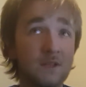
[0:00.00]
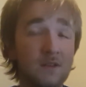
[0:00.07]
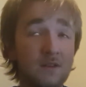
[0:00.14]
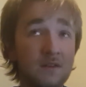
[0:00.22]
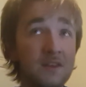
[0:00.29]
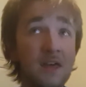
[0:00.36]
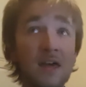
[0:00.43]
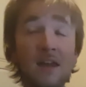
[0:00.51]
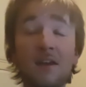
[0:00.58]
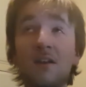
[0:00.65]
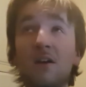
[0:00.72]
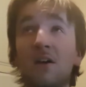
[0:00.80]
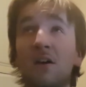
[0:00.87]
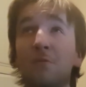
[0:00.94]

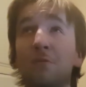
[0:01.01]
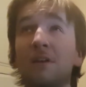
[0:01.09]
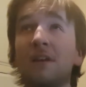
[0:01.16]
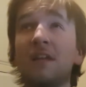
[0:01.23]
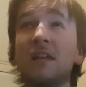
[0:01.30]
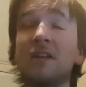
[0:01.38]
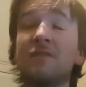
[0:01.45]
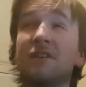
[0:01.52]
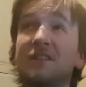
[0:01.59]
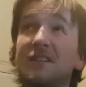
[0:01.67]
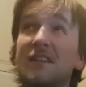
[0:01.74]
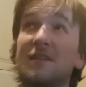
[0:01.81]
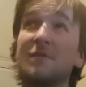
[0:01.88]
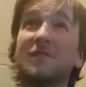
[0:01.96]
Then I believe I
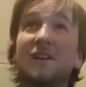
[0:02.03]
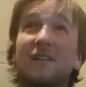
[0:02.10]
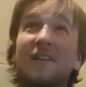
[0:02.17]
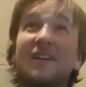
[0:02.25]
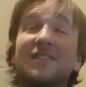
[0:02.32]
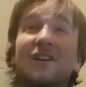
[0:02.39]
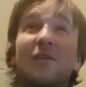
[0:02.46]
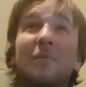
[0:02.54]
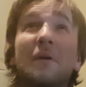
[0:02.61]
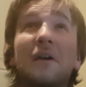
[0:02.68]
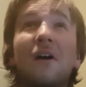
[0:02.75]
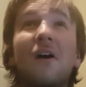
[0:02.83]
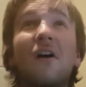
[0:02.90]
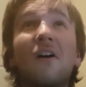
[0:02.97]
said it was
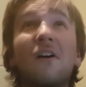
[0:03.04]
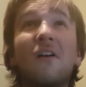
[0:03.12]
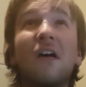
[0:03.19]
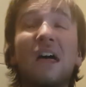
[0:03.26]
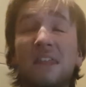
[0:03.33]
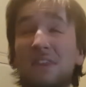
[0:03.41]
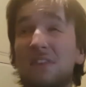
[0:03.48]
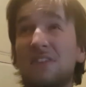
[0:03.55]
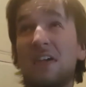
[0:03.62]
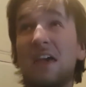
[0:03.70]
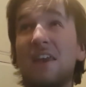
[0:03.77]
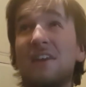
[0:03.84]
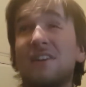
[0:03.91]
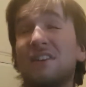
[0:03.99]
RSRBR, and
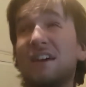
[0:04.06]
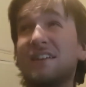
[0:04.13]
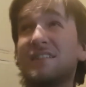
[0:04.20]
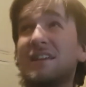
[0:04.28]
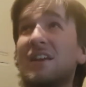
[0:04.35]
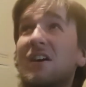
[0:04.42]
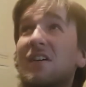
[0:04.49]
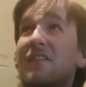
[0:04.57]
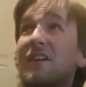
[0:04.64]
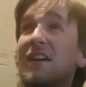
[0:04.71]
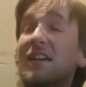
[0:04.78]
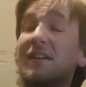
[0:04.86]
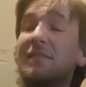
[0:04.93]
then SLRE.